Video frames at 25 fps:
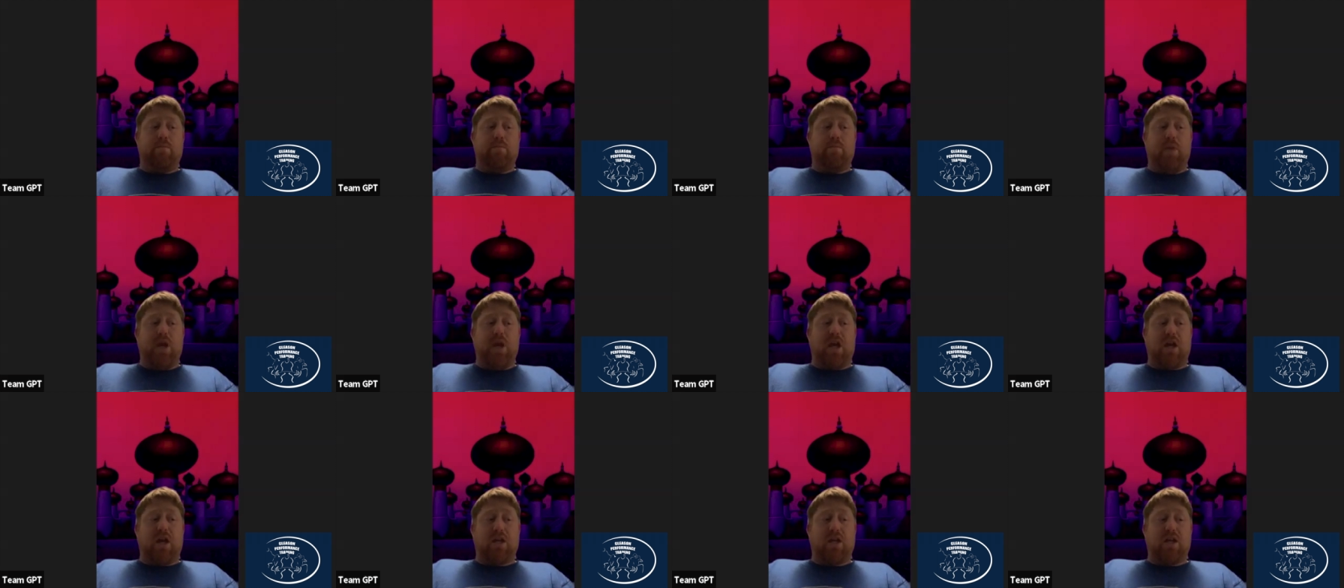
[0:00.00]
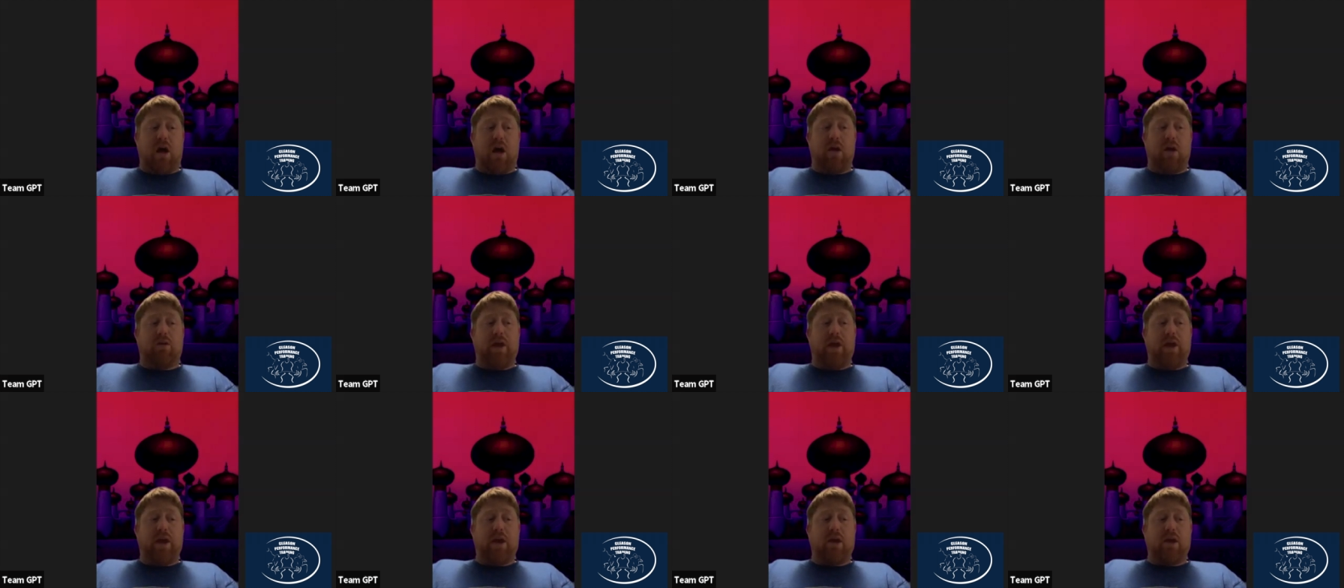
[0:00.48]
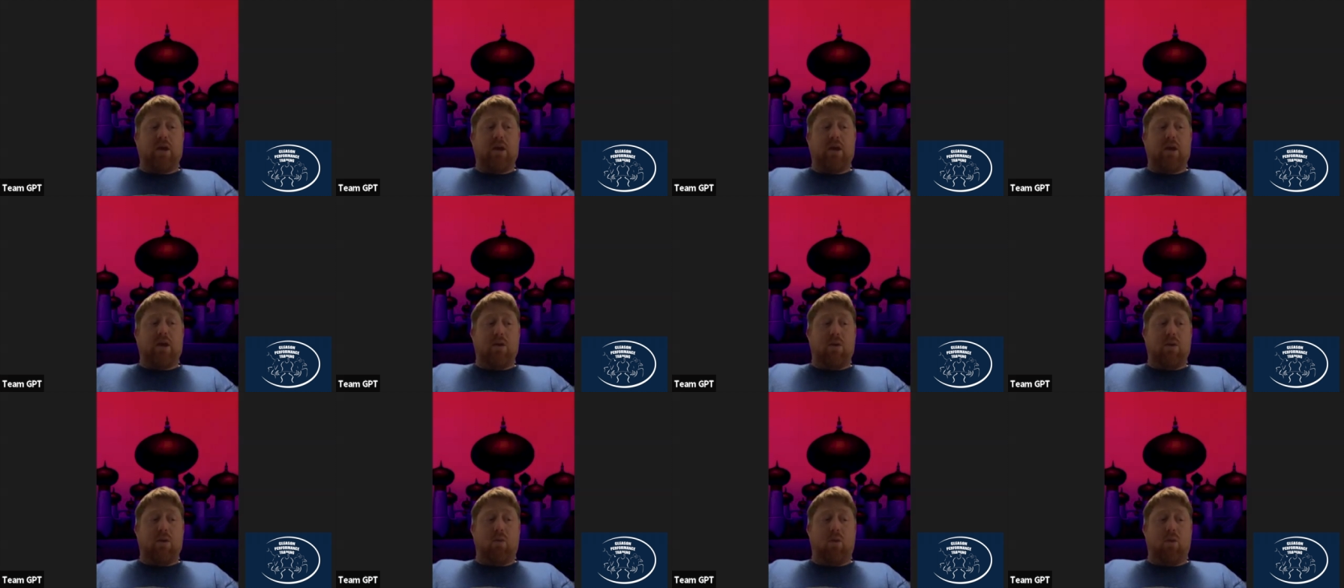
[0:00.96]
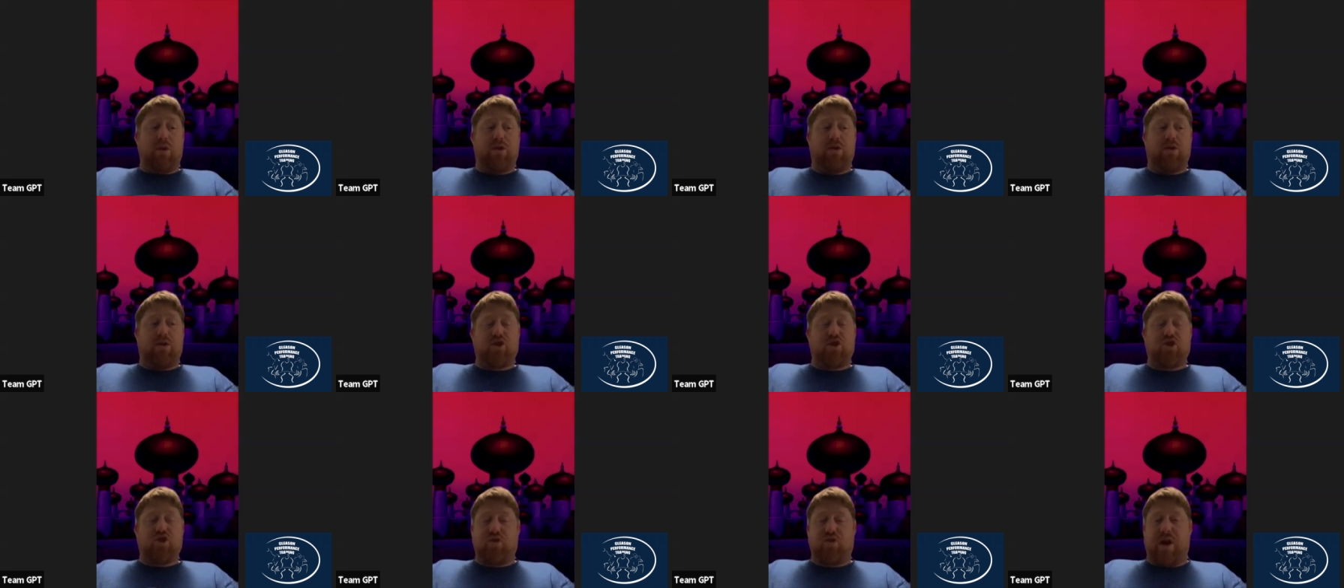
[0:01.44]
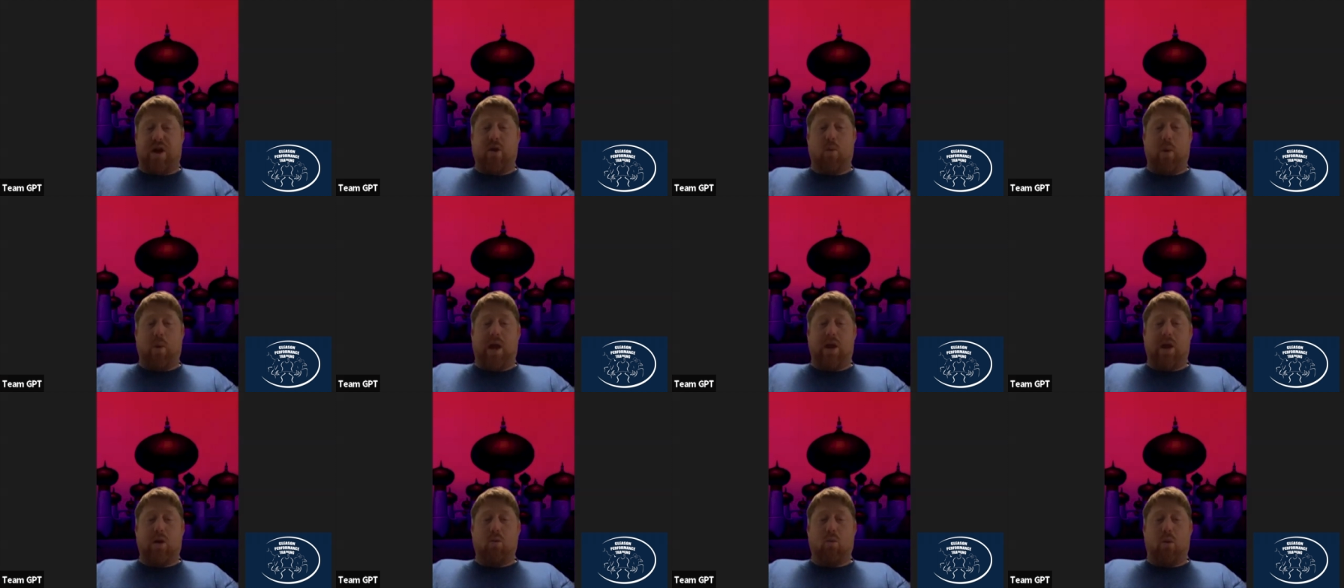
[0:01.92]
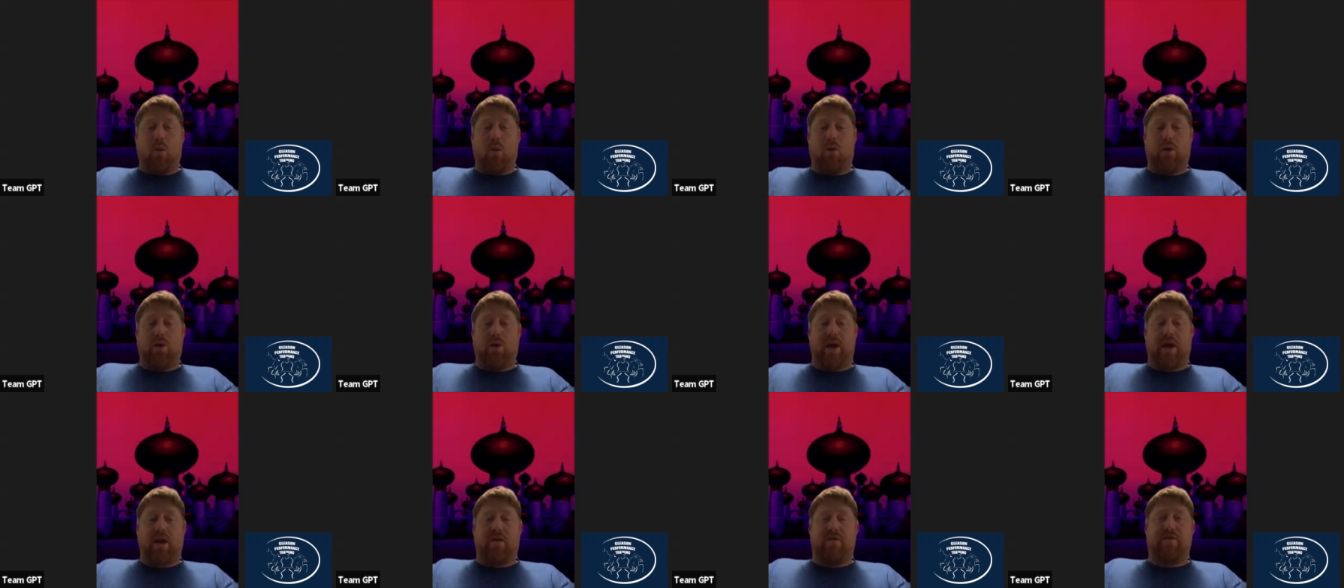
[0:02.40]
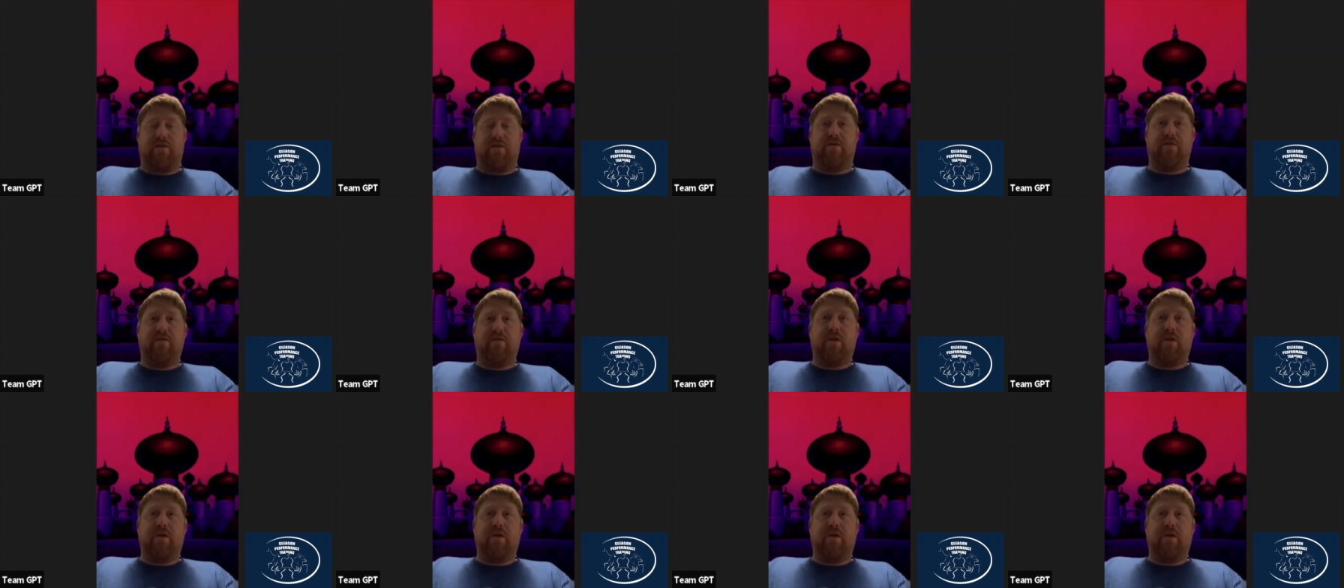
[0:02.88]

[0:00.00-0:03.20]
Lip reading: Because unlike with straight weight, where like if